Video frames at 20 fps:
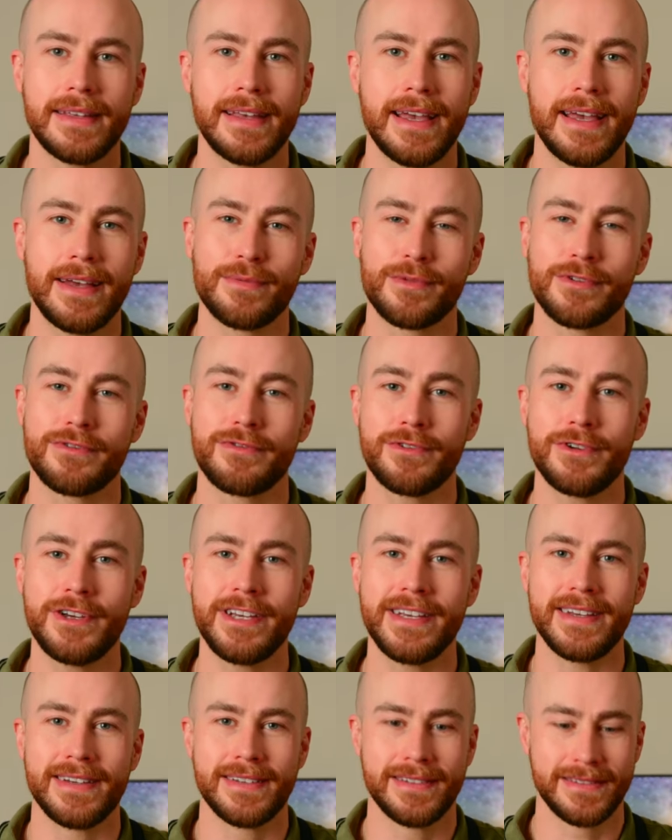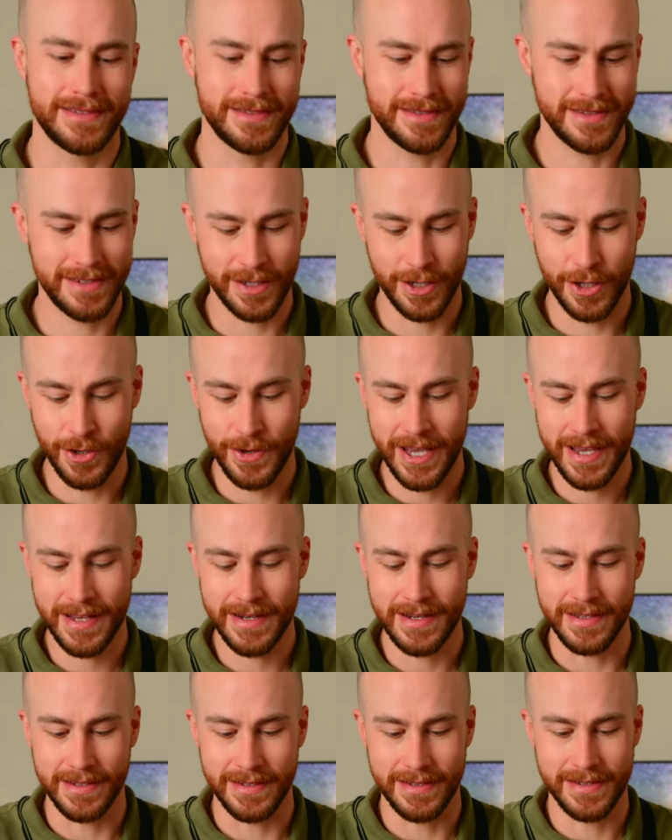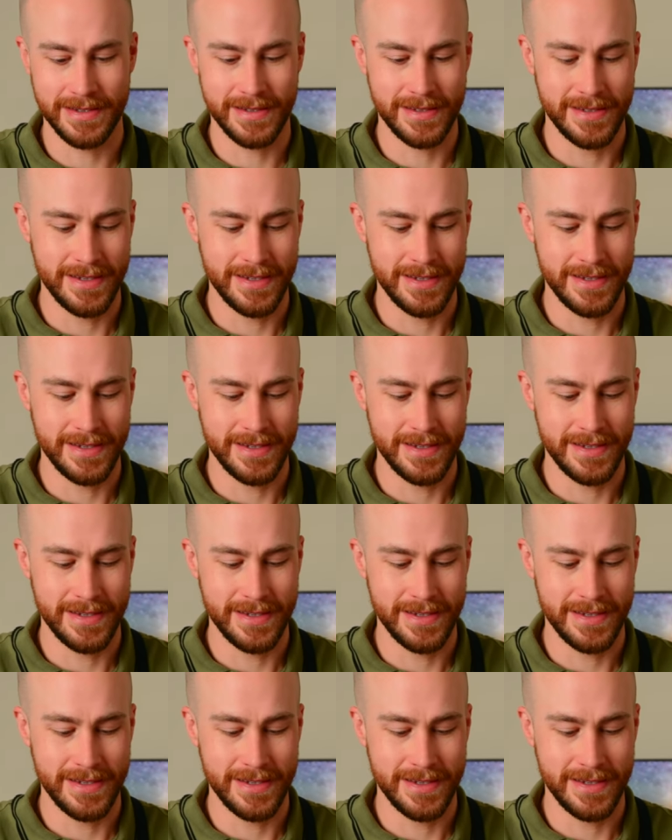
And we're free to go handheld.